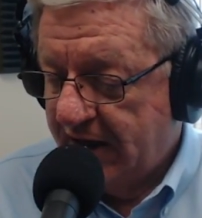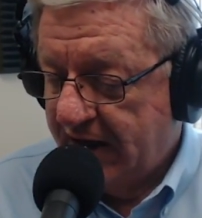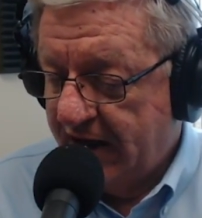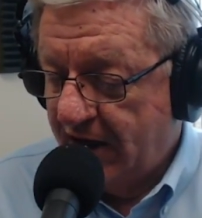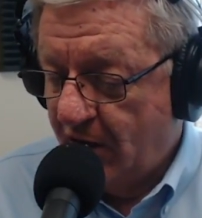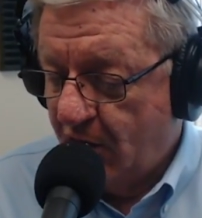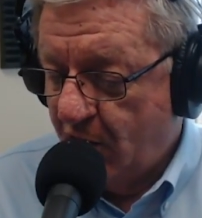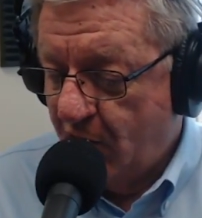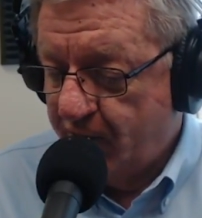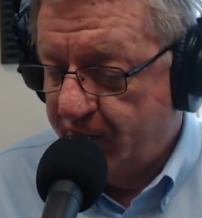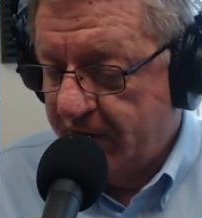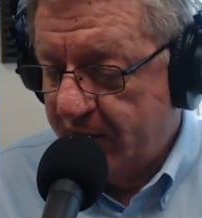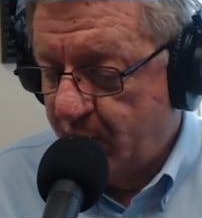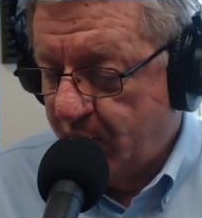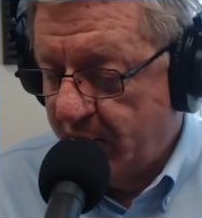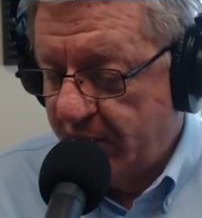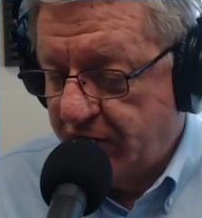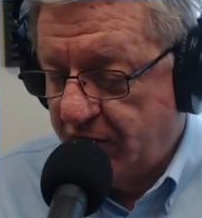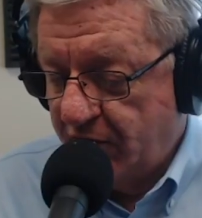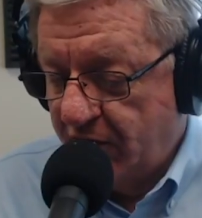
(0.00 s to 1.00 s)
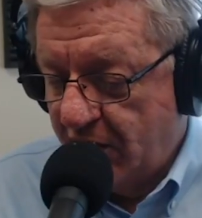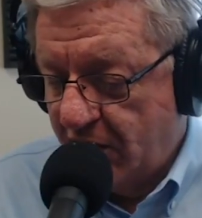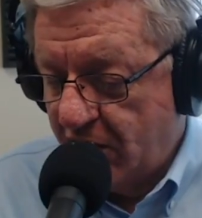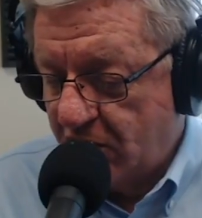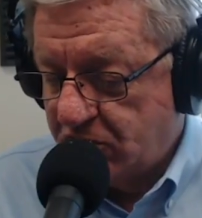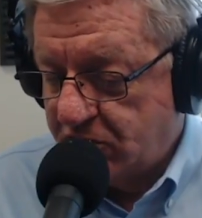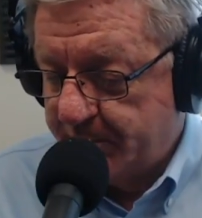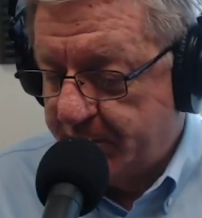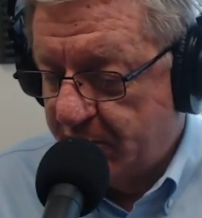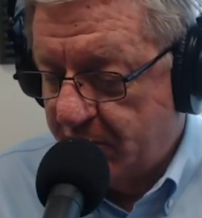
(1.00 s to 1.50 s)
And hopefully, whether you're an
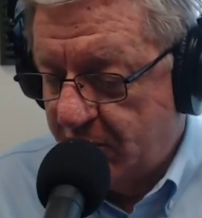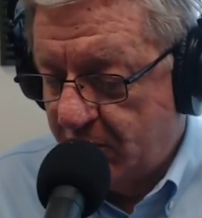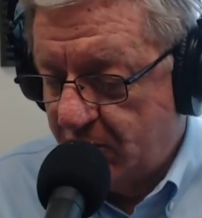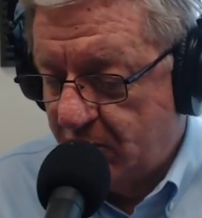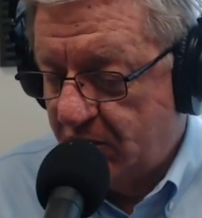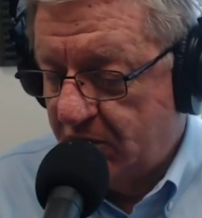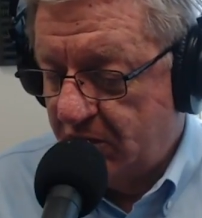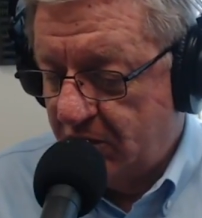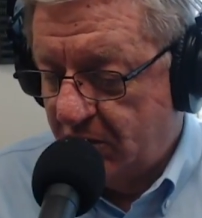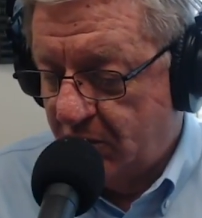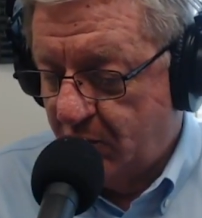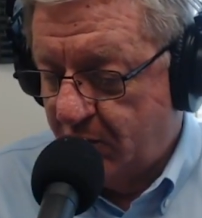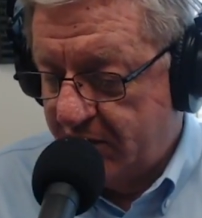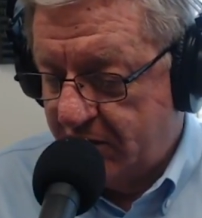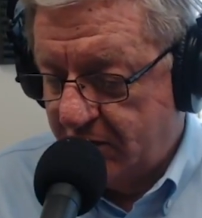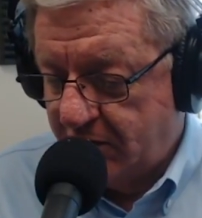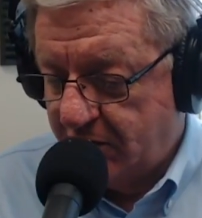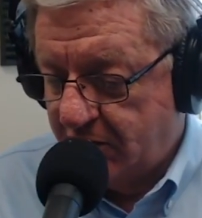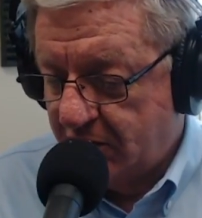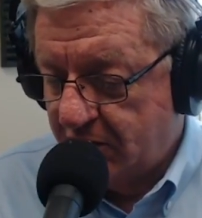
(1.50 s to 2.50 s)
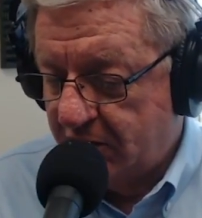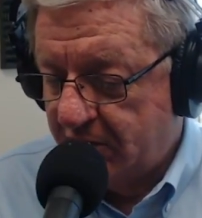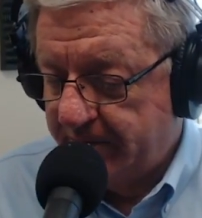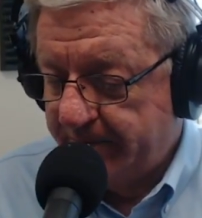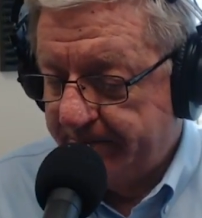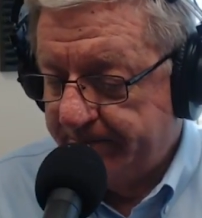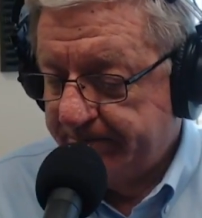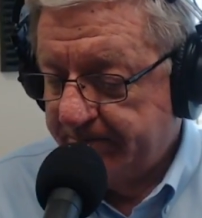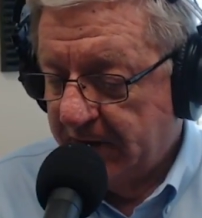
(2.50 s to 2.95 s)
entrepreneur or whether you're